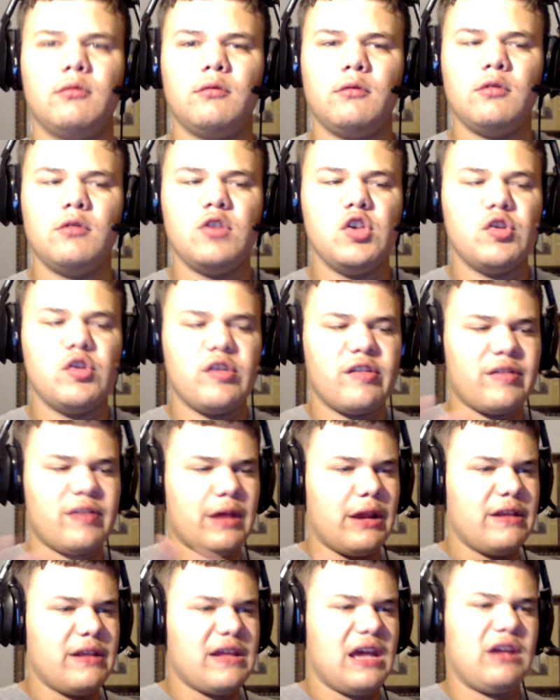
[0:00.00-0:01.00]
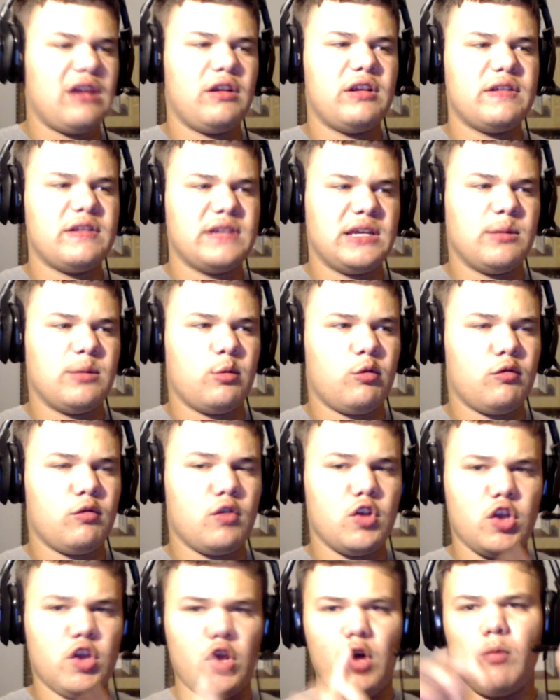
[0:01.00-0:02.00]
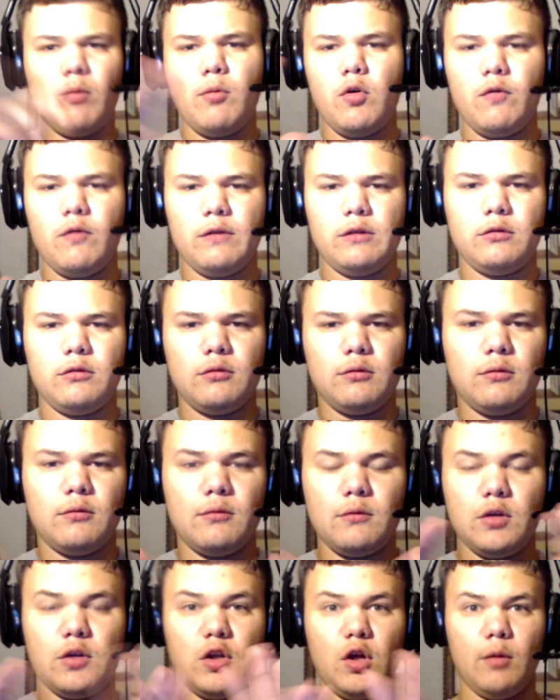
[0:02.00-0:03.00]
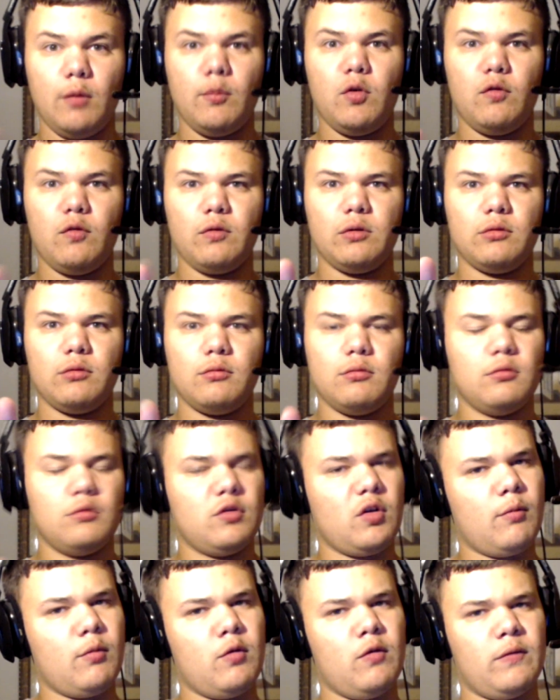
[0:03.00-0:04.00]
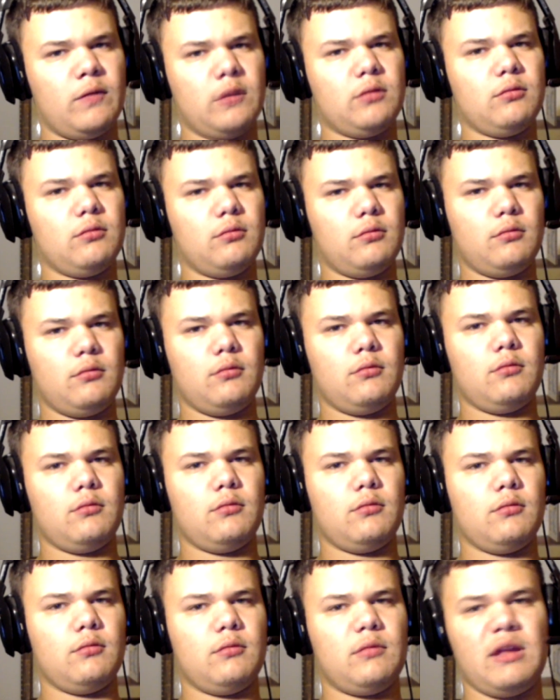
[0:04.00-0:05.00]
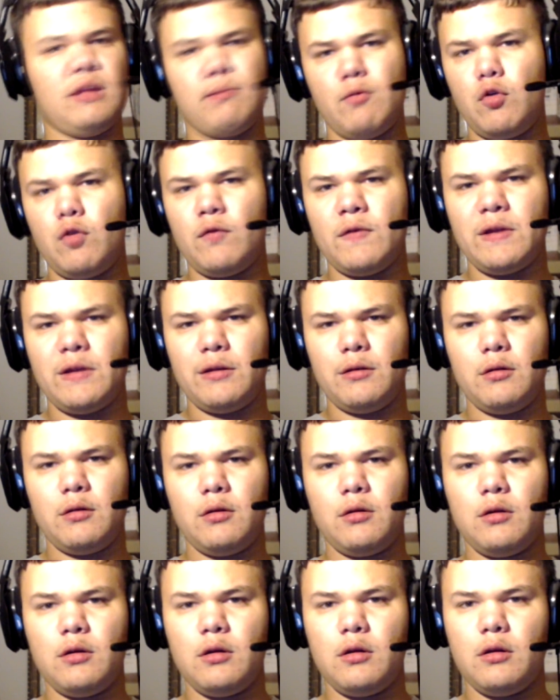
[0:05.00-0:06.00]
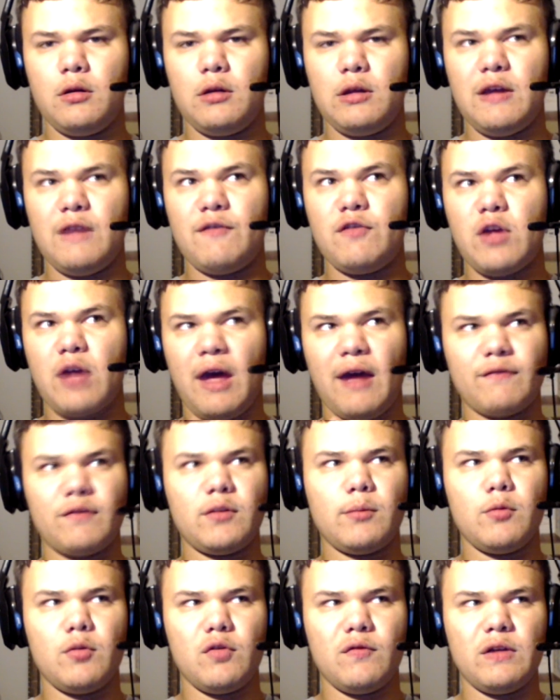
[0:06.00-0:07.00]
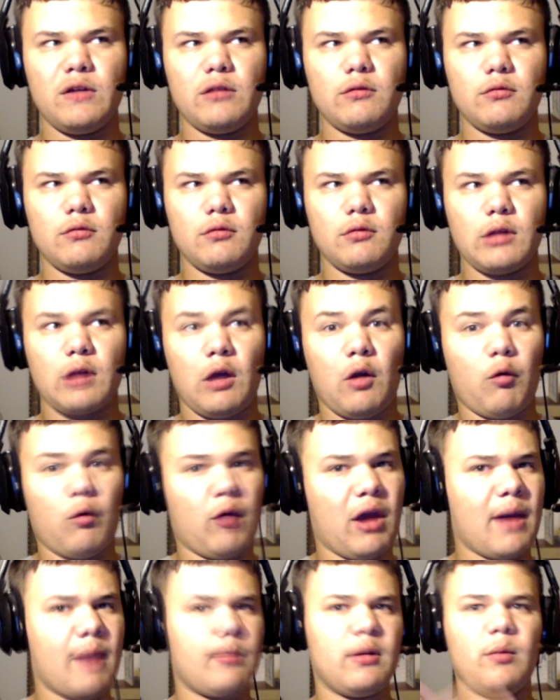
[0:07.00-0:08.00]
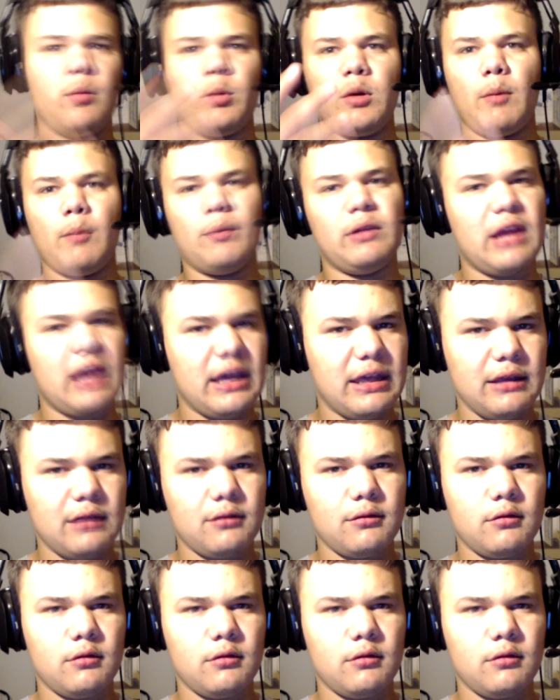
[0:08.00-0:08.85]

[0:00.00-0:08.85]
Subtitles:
You just set it down on a table. You don't move it. You don't move it. Don't move it. Like, move it. If you have to move it, wrap it up in a blanket.